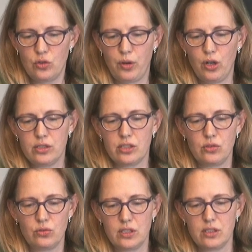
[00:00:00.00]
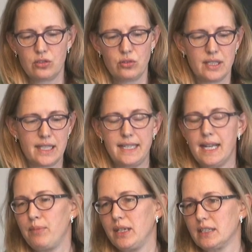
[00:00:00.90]
to point students to the
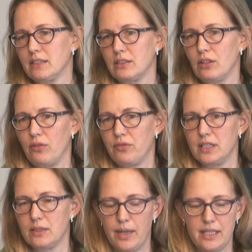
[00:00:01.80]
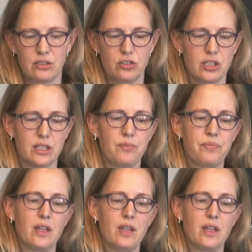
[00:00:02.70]
dynamics of this pedagogy.